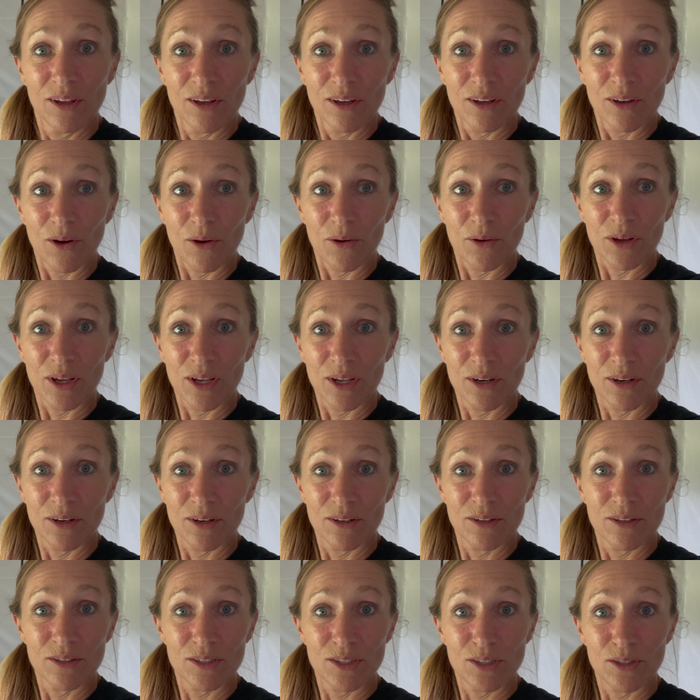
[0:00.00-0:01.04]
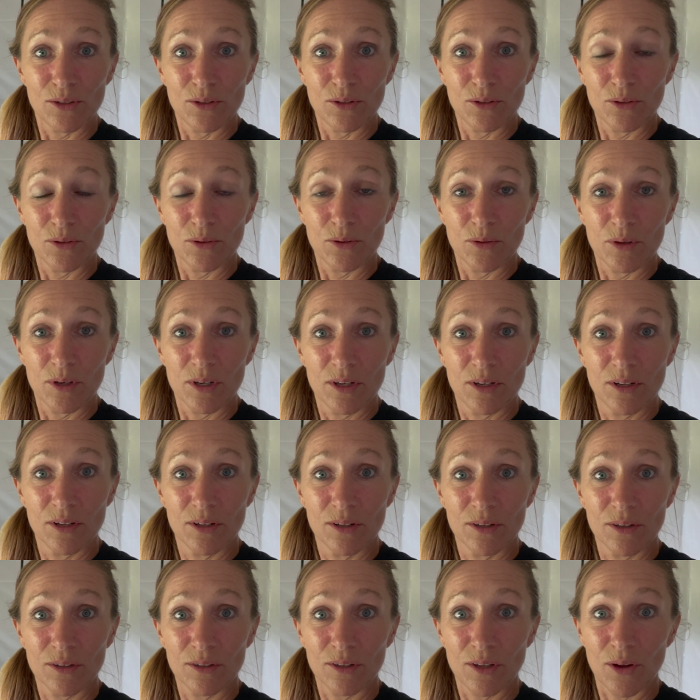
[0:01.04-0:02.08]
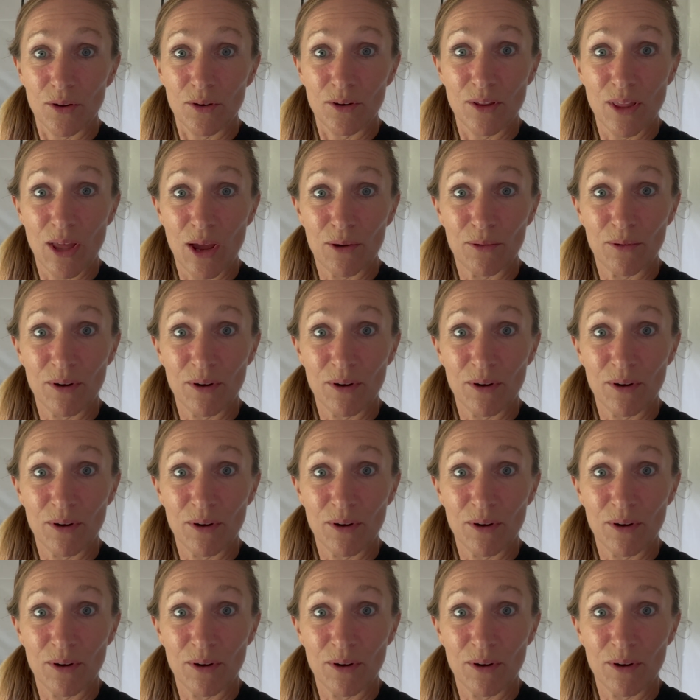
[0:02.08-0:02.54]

going to go to that